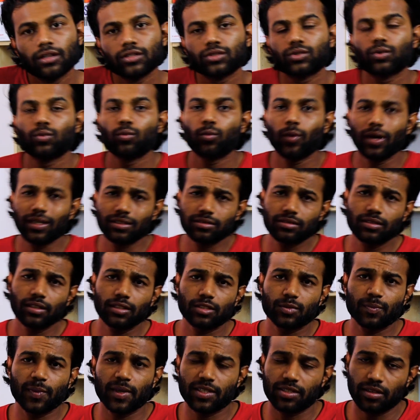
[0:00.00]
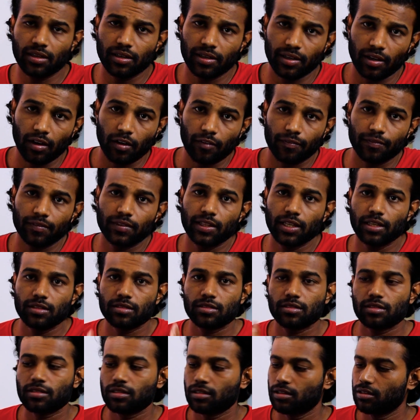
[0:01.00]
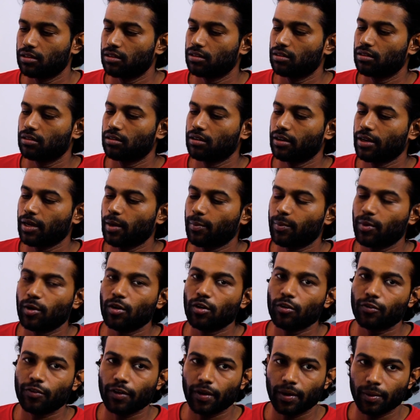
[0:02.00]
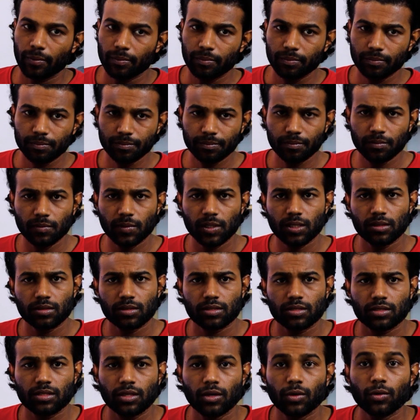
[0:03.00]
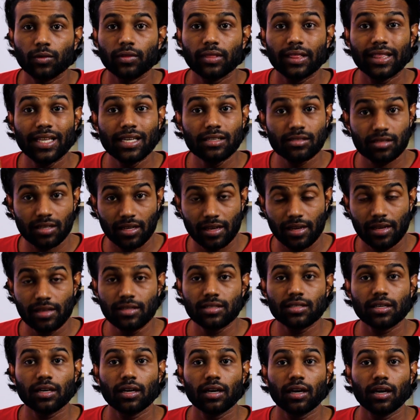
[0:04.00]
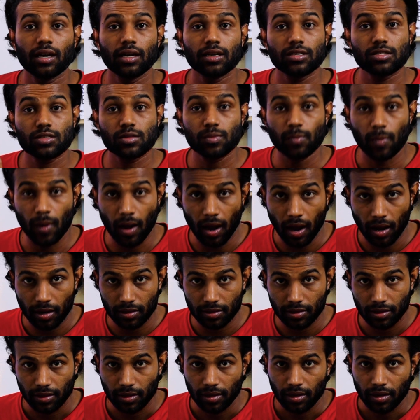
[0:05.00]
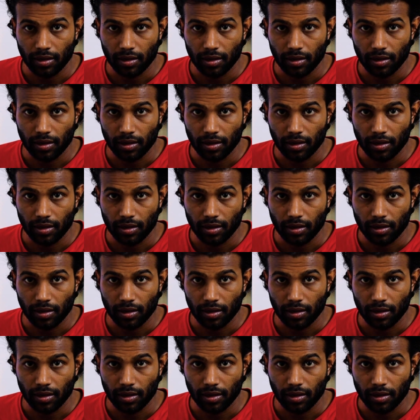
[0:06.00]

So what's the specialty of this air purifier? So this is a smart